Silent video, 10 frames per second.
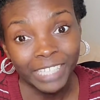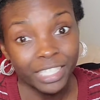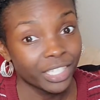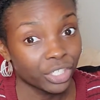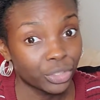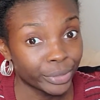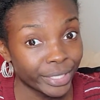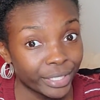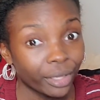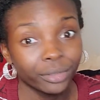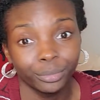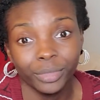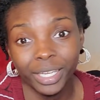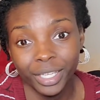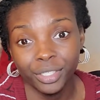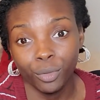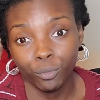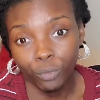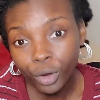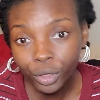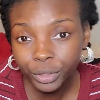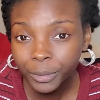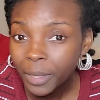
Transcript: Sexual assault is wrong.